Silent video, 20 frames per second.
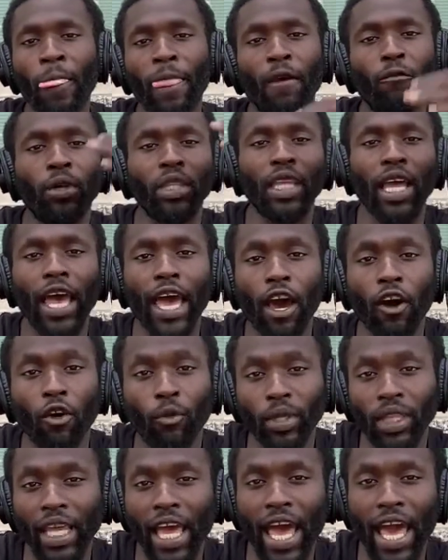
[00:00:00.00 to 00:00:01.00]
and with
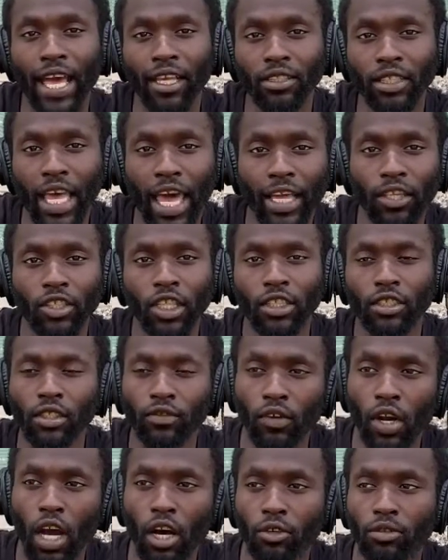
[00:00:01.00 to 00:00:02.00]
the hashtag Justice
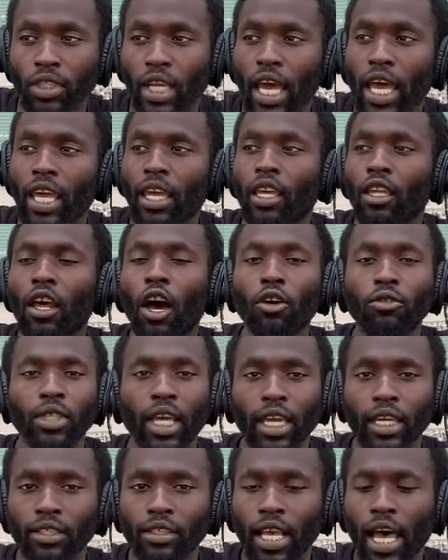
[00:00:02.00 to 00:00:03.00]
for Jose and
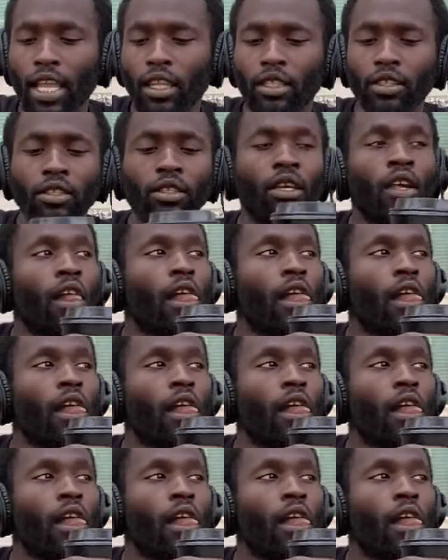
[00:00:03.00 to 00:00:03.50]
Jose Gonzalez.